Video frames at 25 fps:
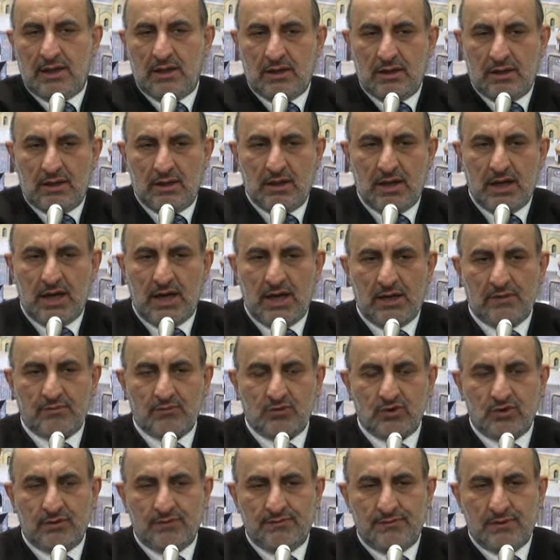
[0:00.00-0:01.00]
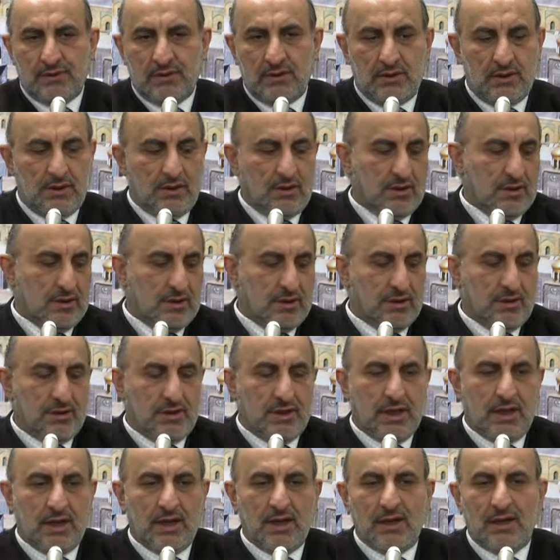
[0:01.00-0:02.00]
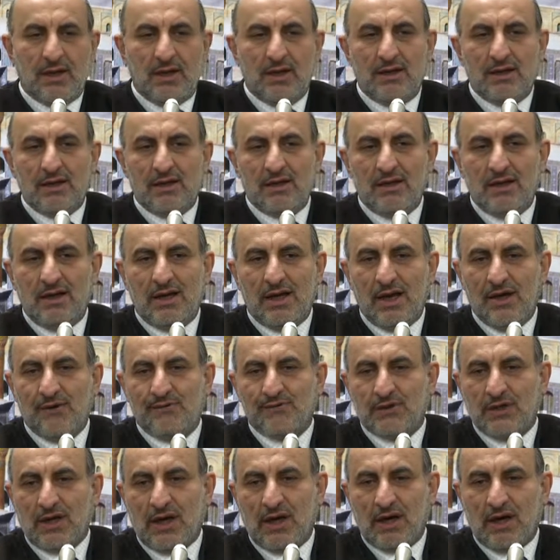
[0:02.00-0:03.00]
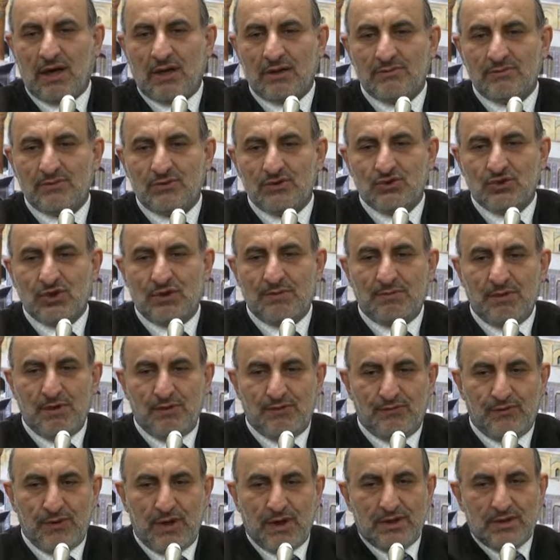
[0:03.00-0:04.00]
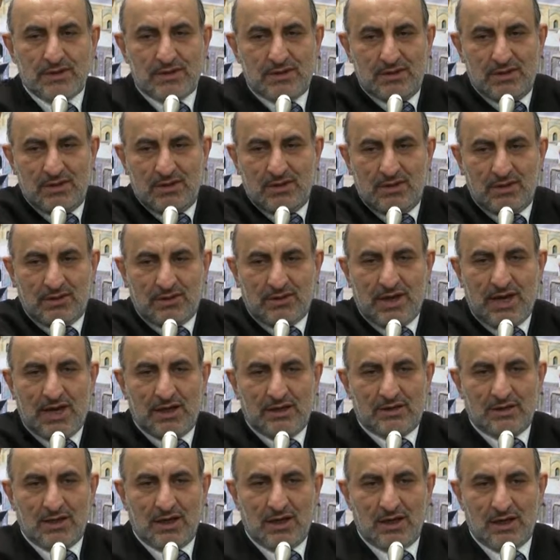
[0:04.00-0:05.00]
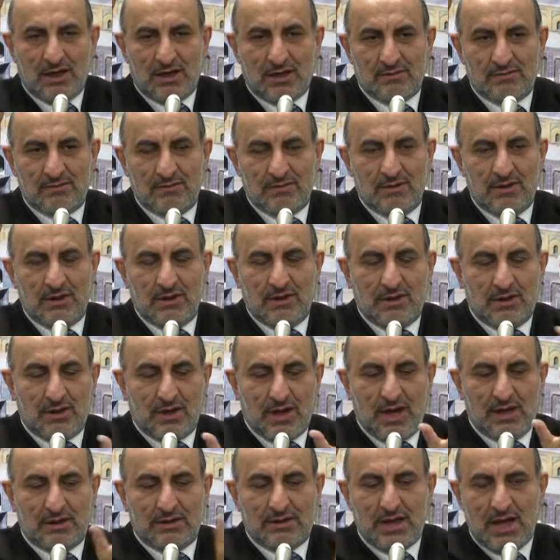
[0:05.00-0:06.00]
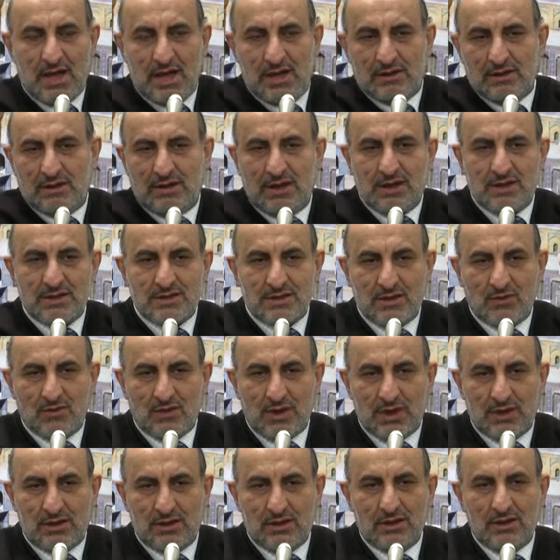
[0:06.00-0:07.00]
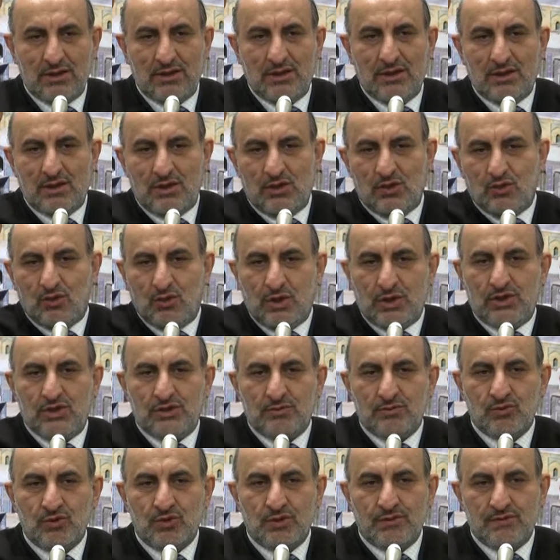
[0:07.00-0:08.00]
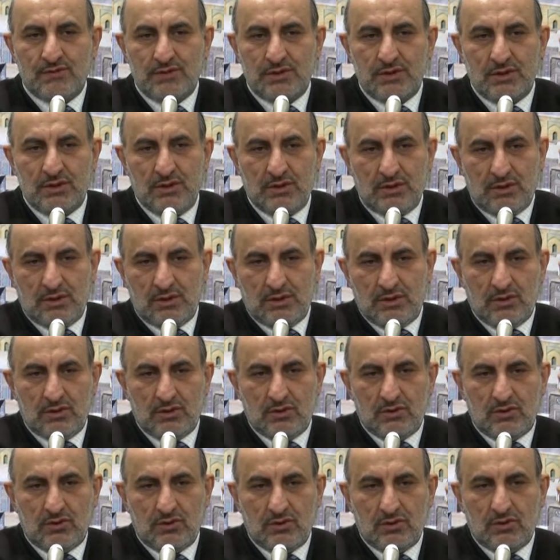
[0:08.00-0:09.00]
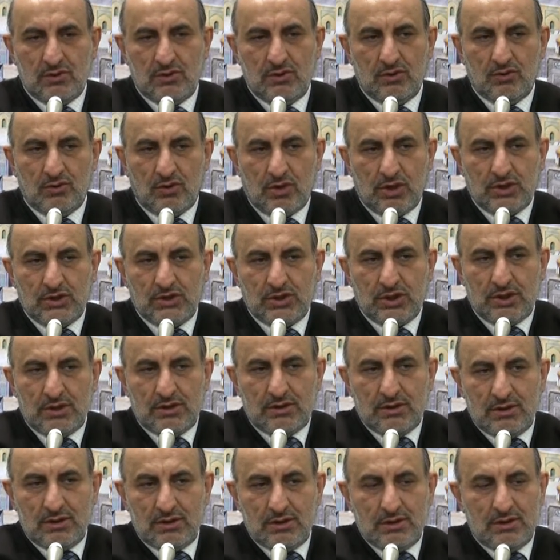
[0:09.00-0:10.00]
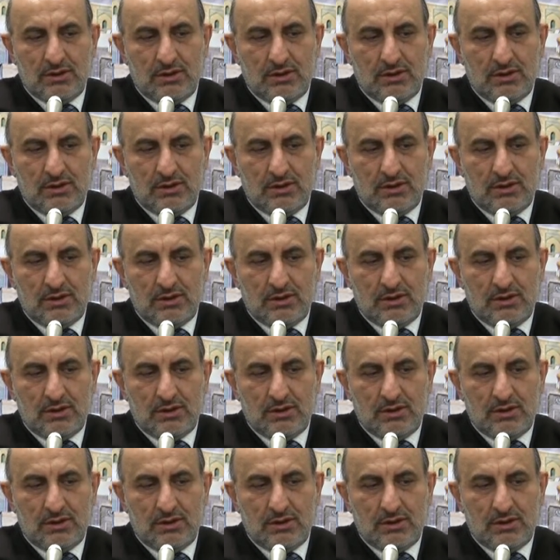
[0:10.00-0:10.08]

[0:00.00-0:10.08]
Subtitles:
then I move. The left arm should be fixed. The right arm, the right hand is the one which moves to wash it